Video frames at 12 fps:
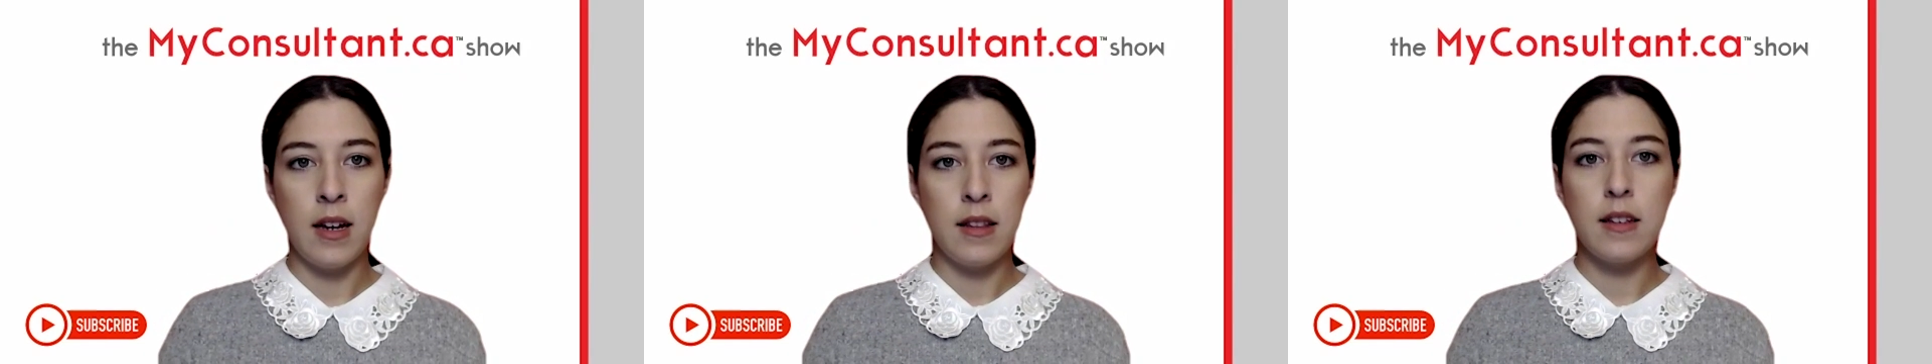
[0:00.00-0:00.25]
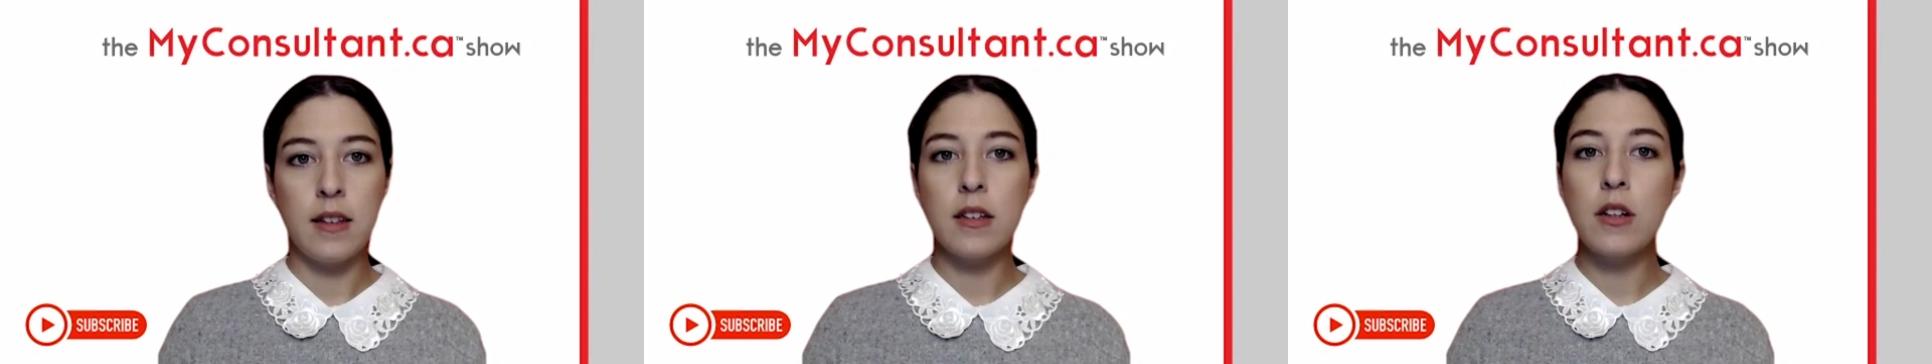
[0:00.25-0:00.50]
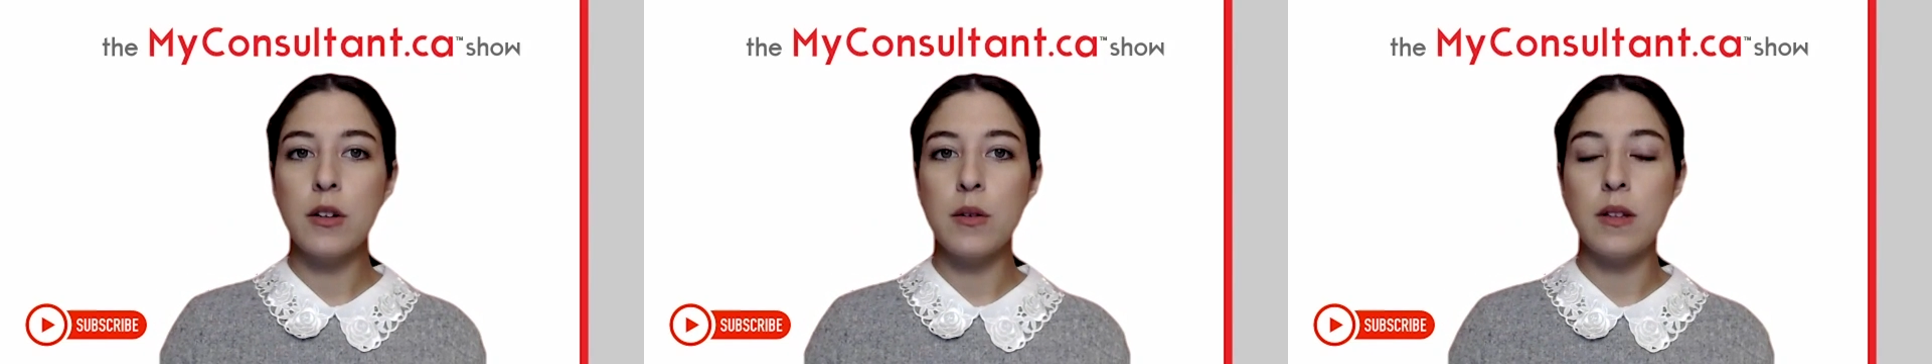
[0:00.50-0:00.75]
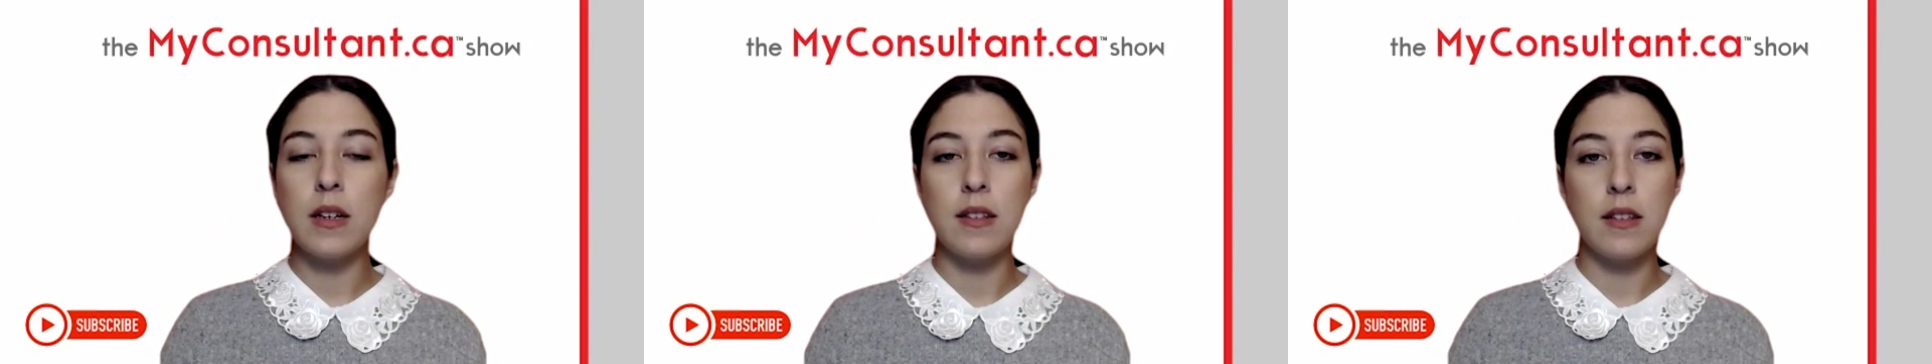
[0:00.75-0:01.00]
This
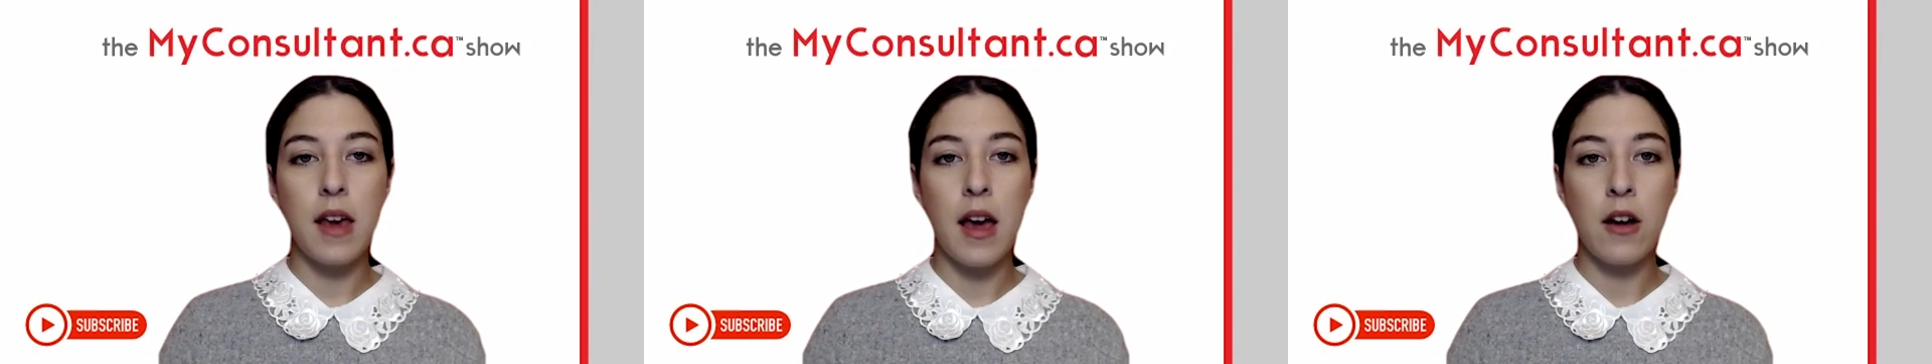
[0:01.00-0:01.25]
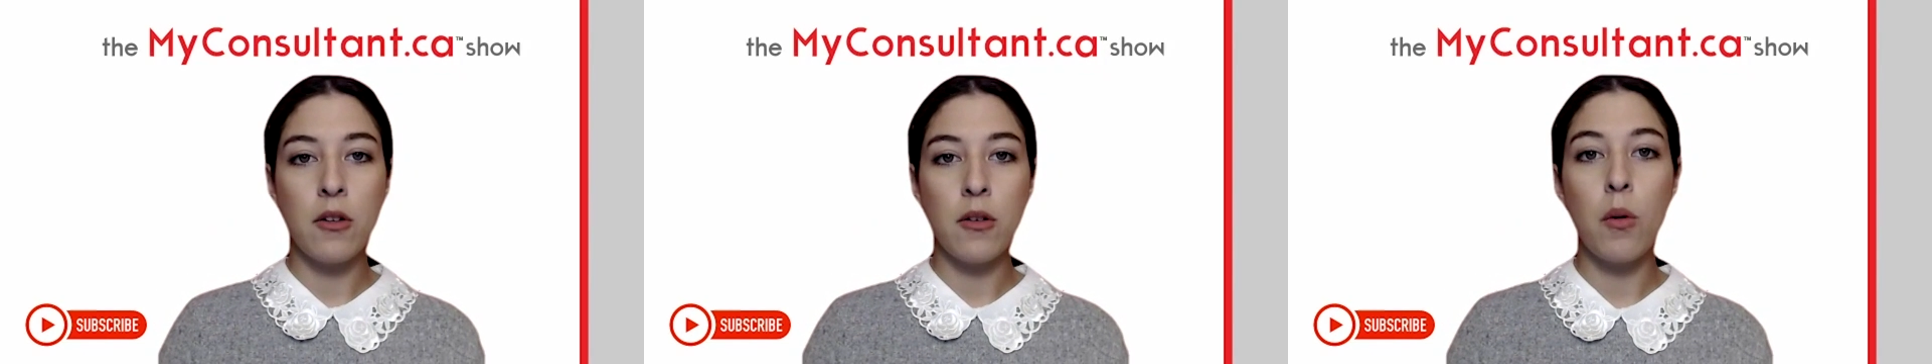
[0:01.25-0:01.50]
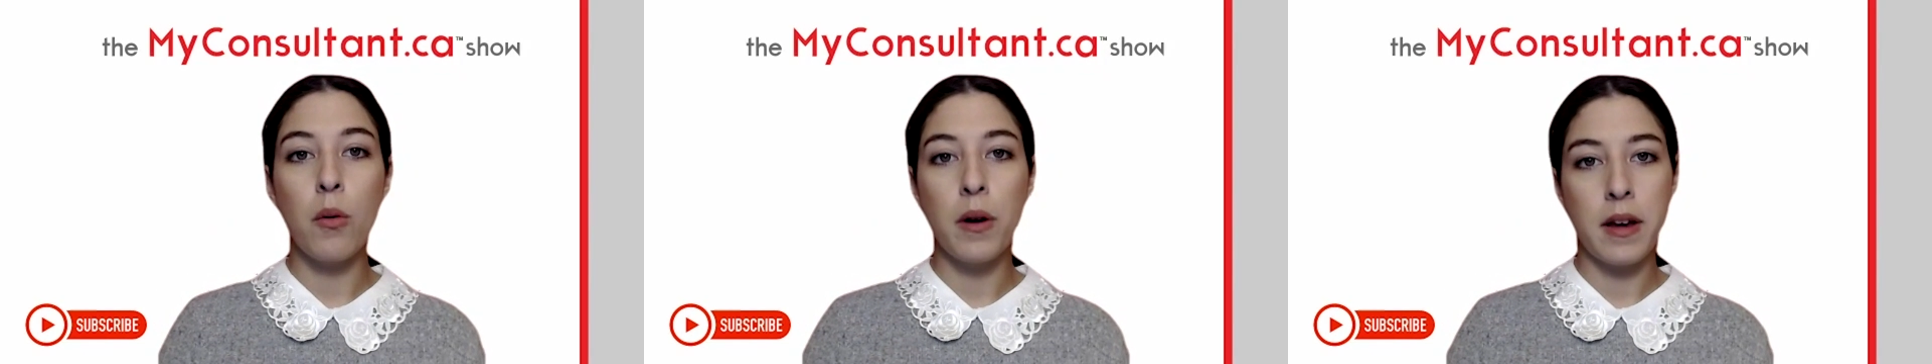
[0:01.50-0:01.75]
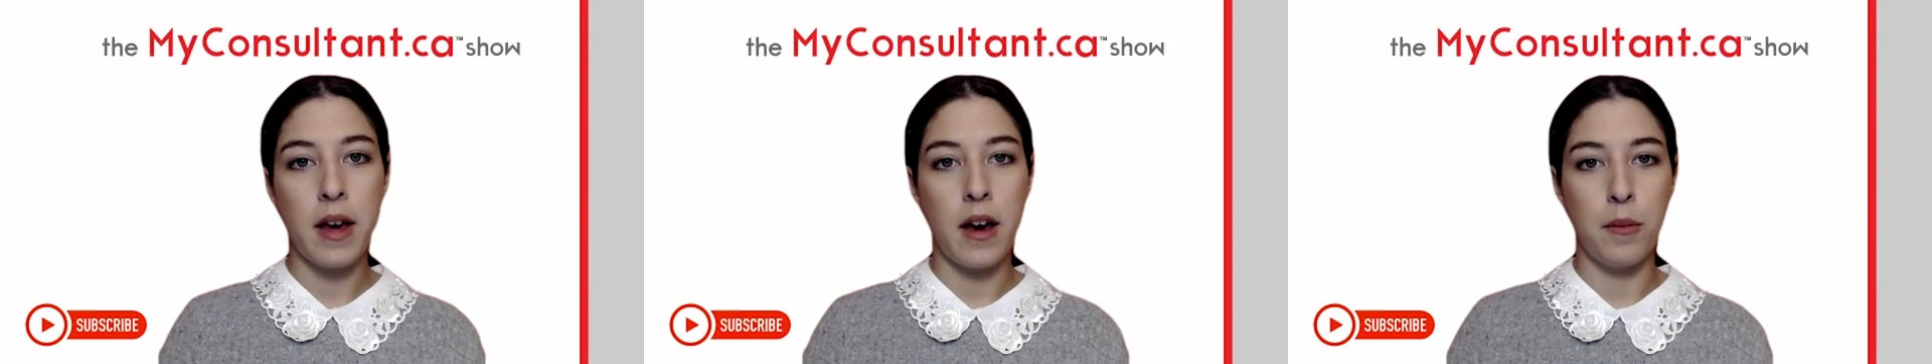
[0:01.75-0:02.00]
includes a scanner or
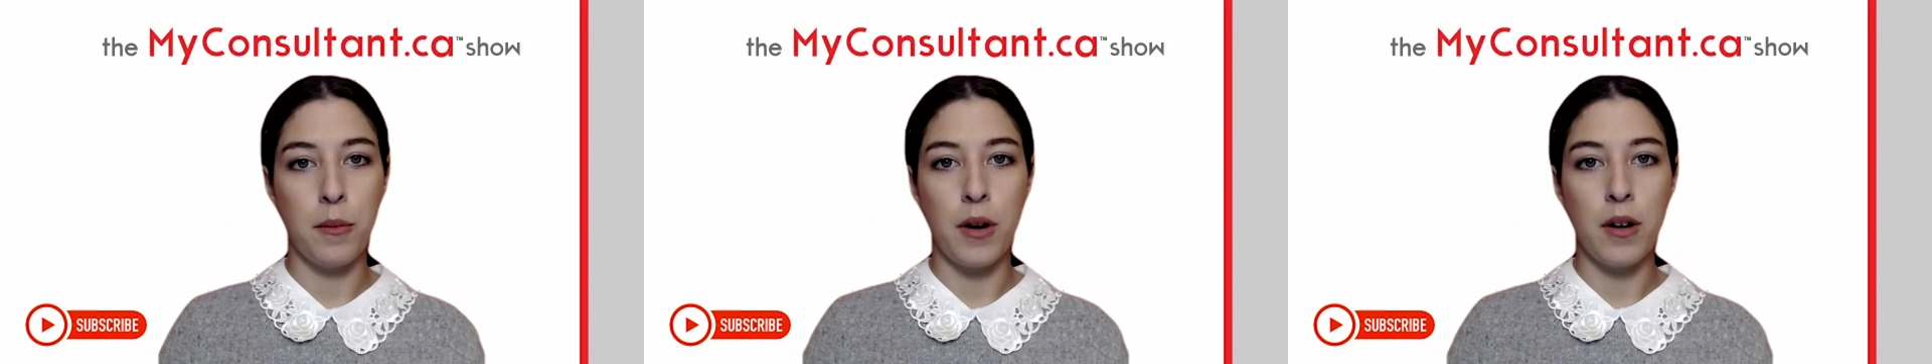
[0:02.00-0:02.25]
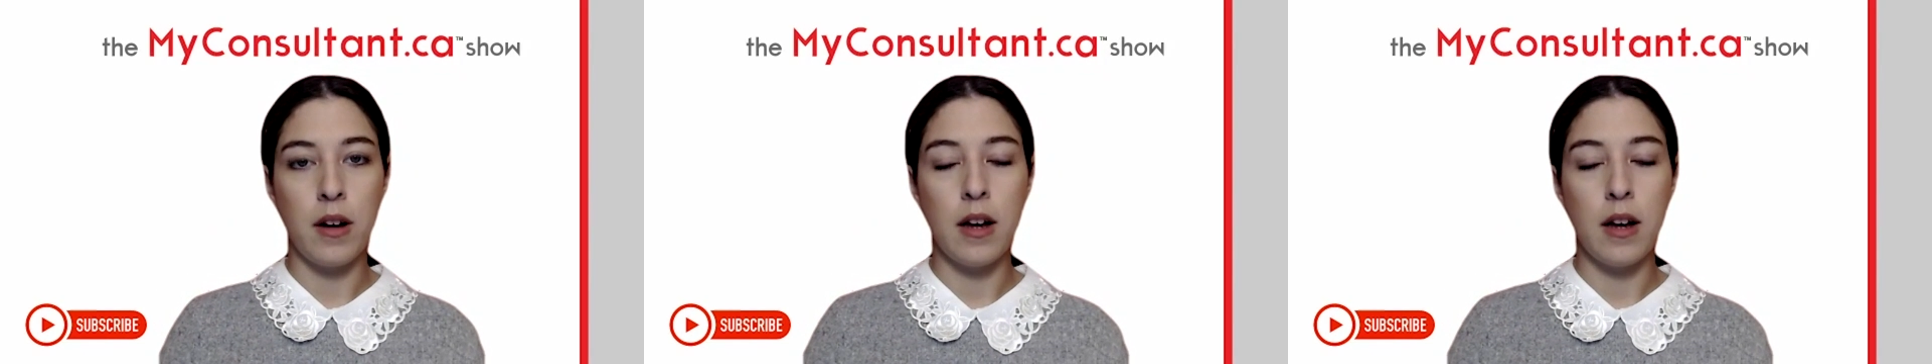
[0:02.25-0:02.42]
a camera,